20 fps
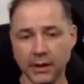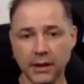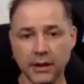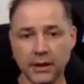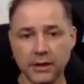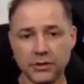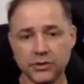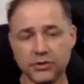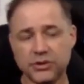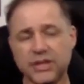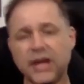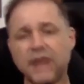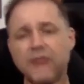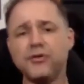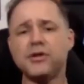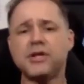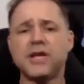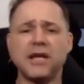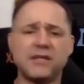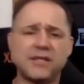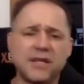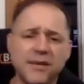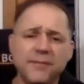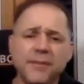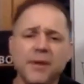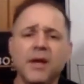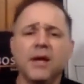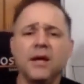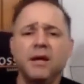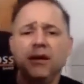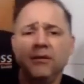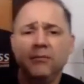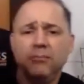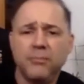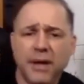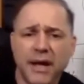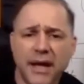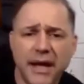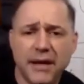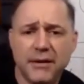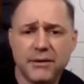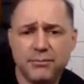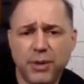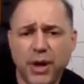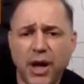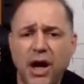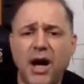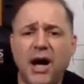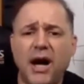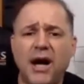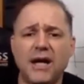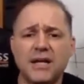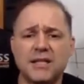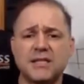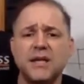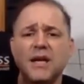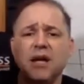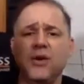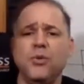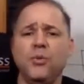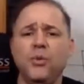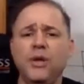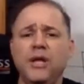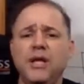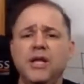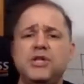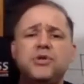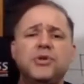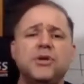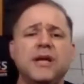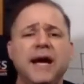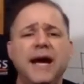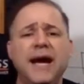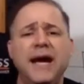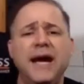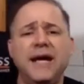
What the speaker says: So instead of you can saying, man, boss, we need to get